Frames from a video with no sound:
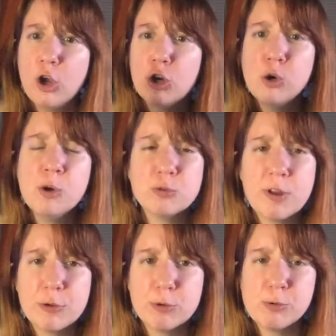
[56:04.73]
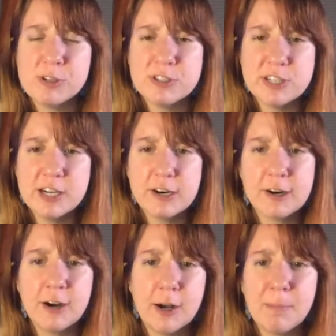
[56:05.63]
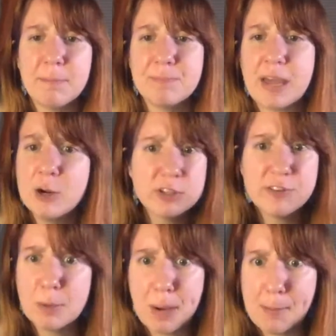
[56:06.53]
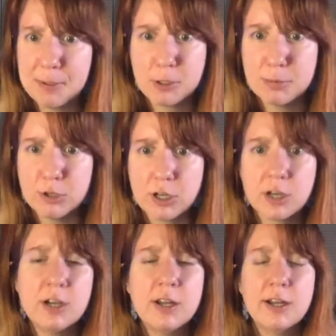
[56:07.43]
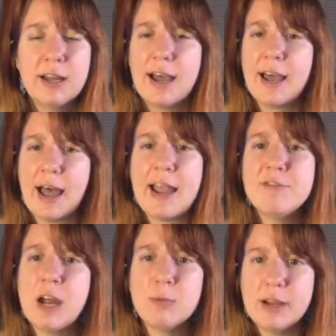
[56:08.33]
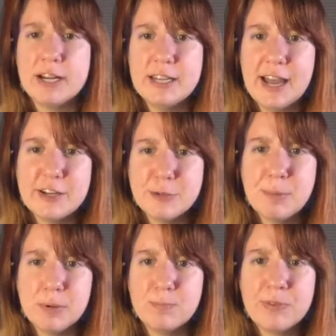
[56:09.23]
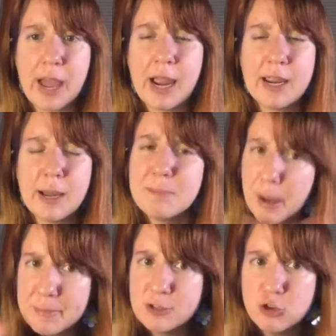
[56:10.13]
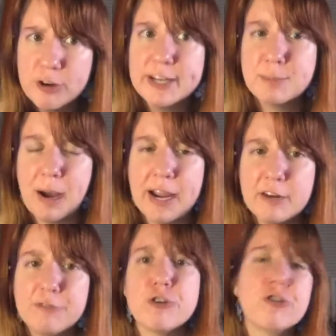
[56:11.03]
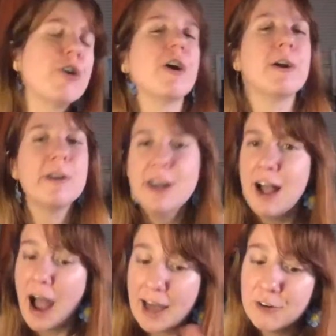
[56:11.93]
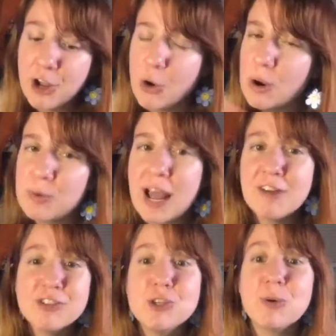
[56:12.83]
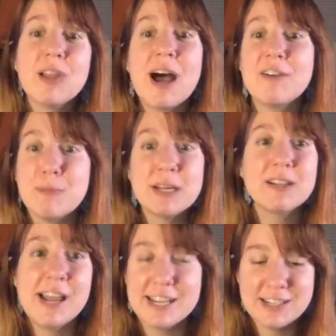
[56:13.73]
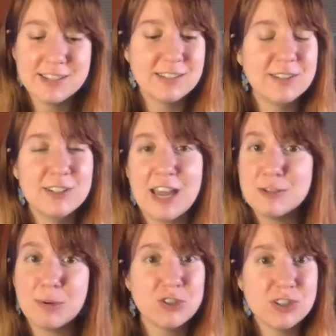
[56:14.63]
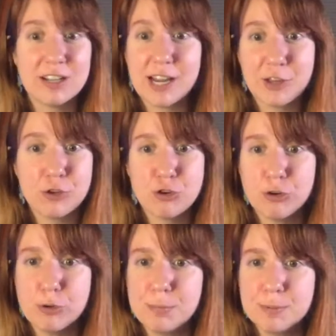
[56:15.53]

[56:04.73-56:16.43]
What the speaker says: Who has read The Ruins here? I know it's a very popular book. I have not read it yet, but I'm intrigued by it for sure. I don't know. It would have to do a lot for me to like it as much as I like The Troop.